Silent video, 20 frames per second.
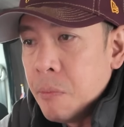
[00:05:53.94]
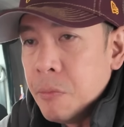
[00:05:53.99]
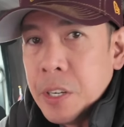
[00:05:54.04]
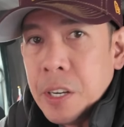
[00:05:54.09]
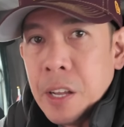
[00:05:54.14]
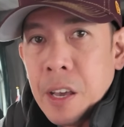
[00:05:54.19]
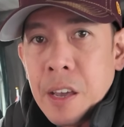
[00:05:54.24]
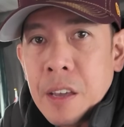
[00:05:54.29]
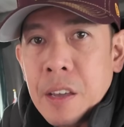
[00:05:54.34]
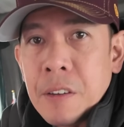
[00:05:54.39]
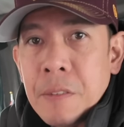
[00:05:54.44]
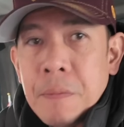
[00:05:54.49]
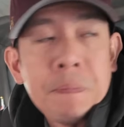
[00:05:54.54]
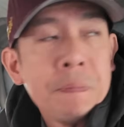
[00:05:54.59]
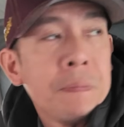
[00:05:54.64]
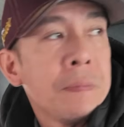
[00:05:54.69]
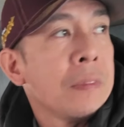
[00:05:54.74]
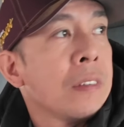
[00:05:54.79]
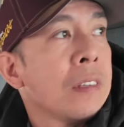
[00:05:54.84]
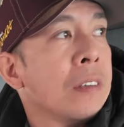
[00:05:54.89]
every day.
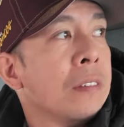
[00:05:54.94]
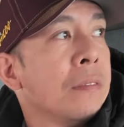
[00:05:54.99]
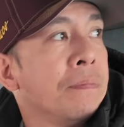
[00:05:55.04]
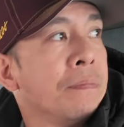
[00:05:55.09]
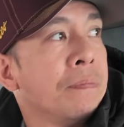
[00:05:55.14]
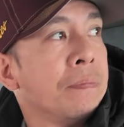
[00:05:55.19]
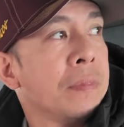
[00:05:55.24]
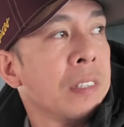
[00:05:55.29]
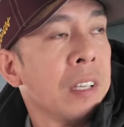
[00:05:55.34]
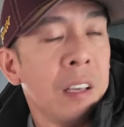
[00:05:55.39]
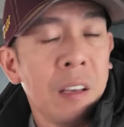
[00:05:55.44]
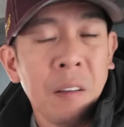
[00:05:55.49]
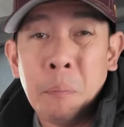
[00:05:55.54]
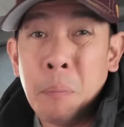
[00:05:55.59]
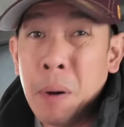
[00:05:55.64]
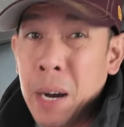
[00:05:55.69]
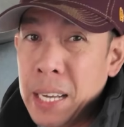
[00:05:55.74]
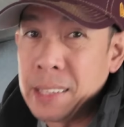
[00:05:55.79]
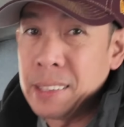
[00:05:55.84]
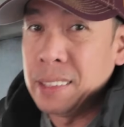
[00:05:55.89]

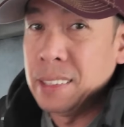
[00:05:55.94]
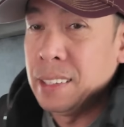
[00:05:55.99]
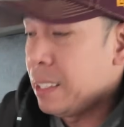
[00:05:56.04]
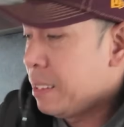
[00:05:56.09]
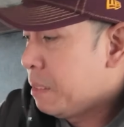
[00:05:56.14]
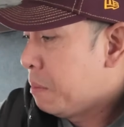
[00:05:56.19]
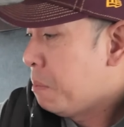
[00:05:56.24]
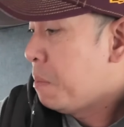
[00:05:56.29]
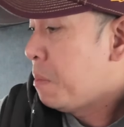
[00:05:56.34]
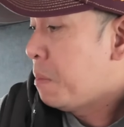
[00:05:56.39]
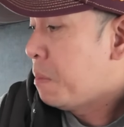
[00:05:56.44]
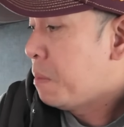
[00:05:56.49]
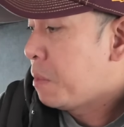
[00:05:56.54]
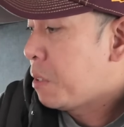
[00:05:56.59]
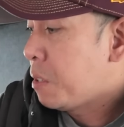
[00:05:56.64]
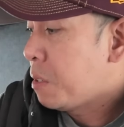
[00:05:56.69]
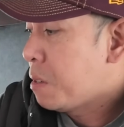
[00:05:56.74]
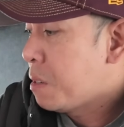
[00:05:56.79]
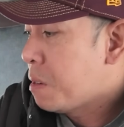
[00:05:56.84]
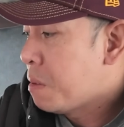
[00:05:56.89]
But that
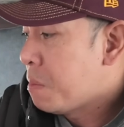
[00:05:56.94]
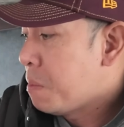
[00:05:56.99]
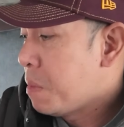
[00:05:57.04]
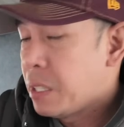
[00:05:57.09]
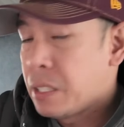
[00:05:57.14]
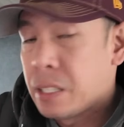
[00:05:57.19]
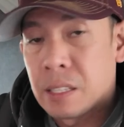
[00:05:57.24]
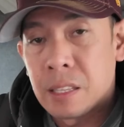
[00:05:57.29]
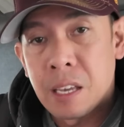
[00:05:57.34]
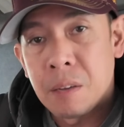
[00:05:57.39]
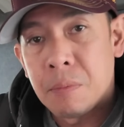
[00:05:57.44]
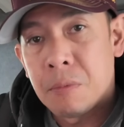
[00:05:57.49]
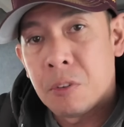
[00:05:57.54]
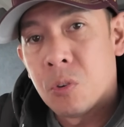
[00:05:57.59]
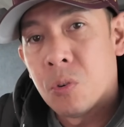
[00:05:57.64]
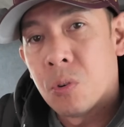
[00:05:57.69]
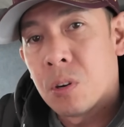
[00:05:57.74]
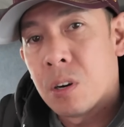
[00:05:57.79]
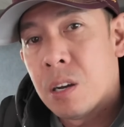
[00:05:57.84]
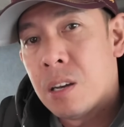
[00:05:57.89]
meal that I
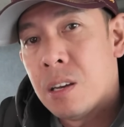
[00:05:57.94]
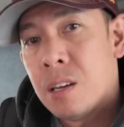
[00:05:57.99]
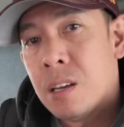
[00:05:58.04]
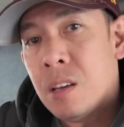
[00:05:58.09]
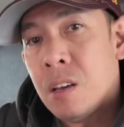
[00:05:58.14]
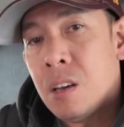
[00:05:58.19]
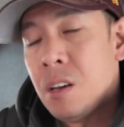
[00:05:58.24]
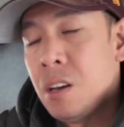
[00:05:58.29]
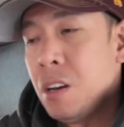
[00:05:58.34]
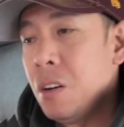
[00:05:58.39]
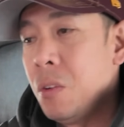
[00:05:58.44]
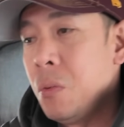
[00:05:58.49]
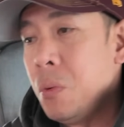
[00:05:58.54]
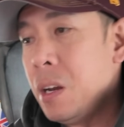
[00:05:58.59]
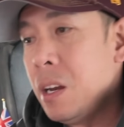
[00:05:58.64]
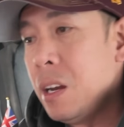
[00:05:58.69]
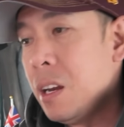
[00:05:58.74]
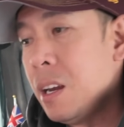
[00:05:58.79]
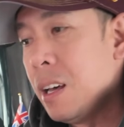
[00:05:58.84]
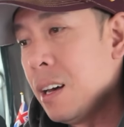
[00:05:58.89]
cook
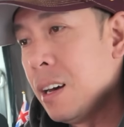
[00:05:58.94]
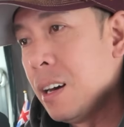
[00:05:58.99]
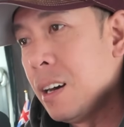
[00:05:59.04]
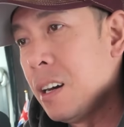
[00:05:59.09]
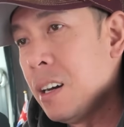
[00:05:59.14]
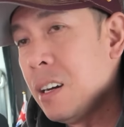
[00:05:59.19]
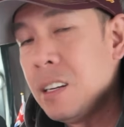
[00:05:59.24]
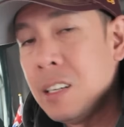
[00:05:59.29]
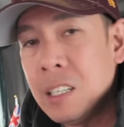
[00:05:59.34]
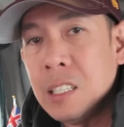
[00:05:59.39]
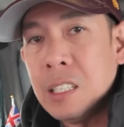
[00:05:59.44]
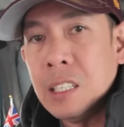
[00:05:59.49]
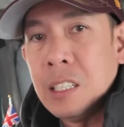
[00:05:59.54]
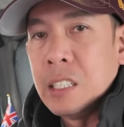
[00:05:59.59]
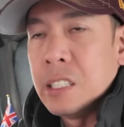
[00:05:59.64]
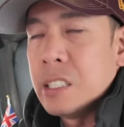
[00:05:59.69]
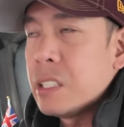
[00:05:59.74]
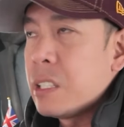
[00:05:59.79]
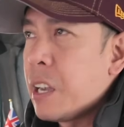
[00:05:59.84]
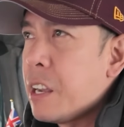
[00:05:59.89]
will
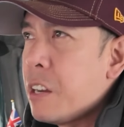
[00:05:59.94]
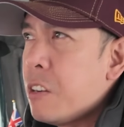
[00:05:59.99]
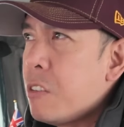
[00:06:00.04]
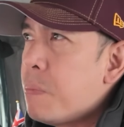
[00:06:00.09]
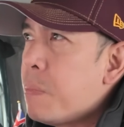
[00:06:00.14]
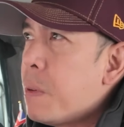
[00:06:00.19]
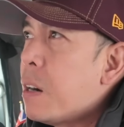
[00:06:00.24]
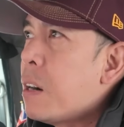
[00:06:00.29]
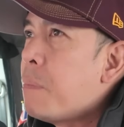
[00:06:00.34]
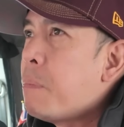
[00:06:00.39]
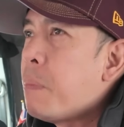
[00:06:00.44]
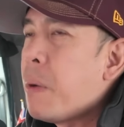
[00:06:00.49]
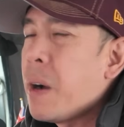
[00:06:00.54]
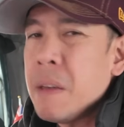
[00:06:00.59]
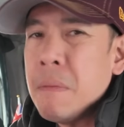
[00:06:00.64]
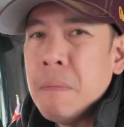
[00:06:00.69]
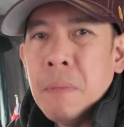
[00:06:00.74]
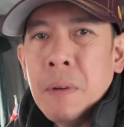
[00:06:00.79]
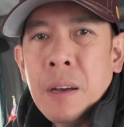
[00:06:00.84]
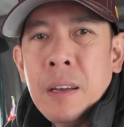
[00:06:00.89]
is kind of a
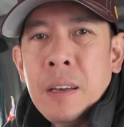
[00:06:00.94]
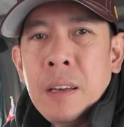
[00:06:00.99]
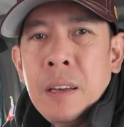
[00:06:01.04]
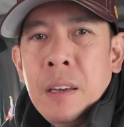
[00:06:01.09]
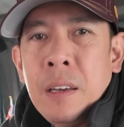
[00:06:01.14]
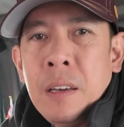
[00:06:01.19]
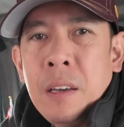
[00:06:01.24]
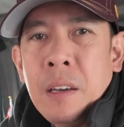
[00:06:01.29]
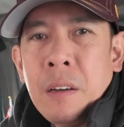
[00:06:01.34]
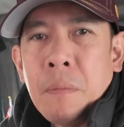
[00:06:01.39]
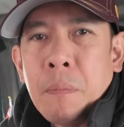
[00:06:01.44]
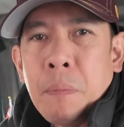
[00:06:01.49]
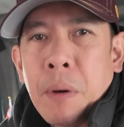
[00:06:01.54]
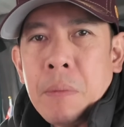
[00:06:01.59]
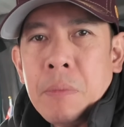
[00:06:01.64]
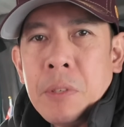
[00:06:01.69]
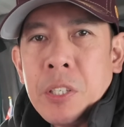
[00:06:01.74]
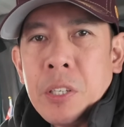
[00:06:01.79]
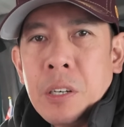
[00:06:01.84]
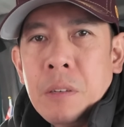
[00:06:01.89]

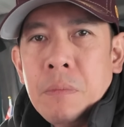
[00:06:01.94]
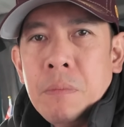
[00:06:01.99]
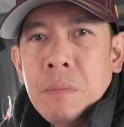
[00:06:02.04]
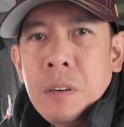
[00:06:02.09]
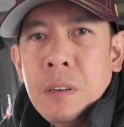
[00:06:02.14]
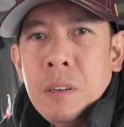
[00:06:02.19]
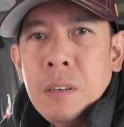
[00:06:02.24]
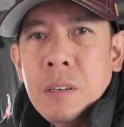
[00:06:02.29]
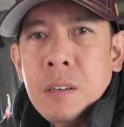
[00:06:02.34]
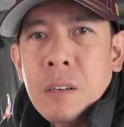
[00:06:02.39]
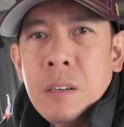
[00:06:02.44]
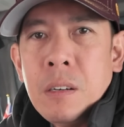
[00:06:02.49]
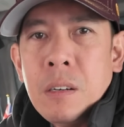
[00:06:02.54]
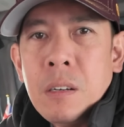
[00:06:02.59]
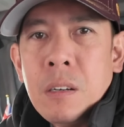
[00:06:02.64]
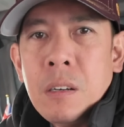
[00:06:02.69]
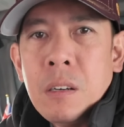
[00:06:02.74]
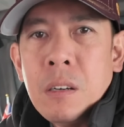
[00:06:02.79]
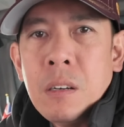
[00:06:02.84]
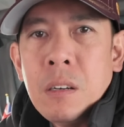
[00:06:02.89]
five serve.
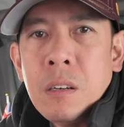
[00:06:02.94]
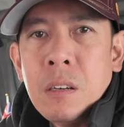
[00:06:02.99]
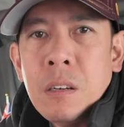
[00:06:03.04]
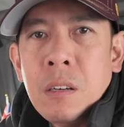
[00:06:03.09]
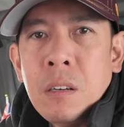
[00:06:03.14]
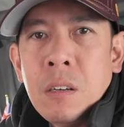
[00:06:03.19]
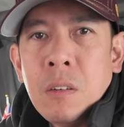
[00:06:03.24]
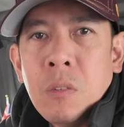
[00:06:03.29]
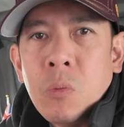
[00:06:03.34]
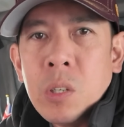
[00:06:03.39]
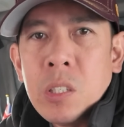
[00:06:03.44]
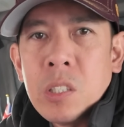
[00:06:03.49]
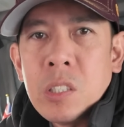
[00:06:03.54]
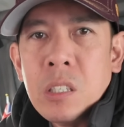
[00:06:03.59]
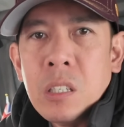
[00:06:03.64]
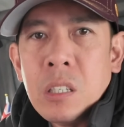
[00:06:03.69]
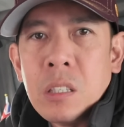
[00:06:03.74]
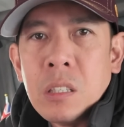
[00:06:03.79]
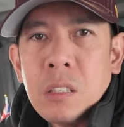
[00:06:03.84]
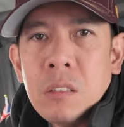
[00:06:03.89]

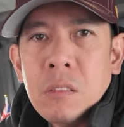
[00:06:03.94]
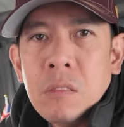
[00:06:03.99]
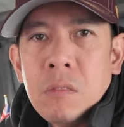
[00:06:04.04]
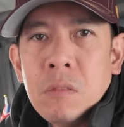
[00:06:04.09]
What's that?